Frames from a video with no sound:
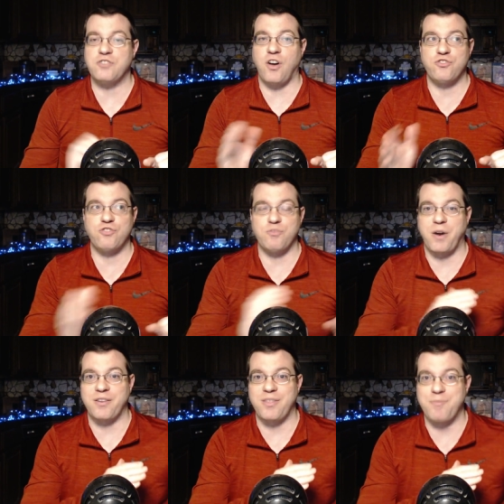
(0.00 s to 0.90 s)
is also
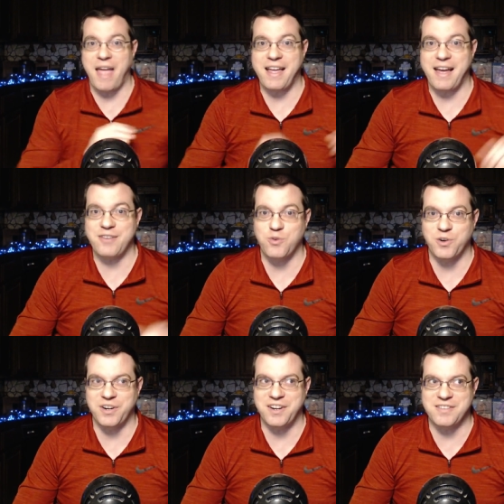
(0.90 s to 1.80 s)
part of the bad guy's
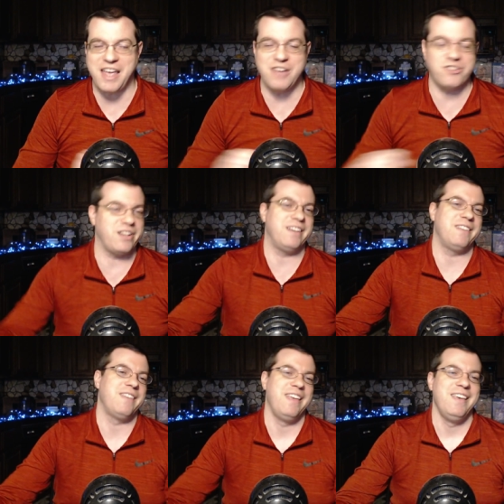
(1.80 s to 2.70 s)
organization.
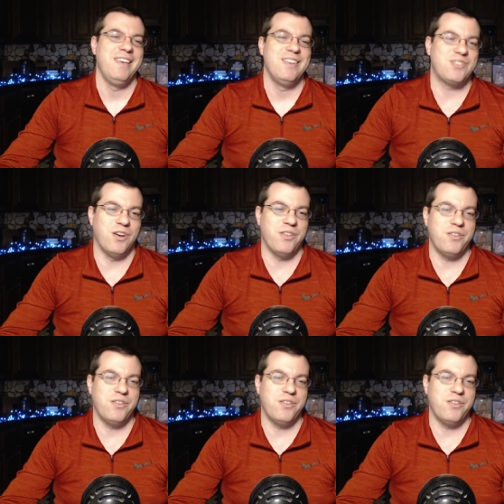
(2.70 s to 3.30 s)
So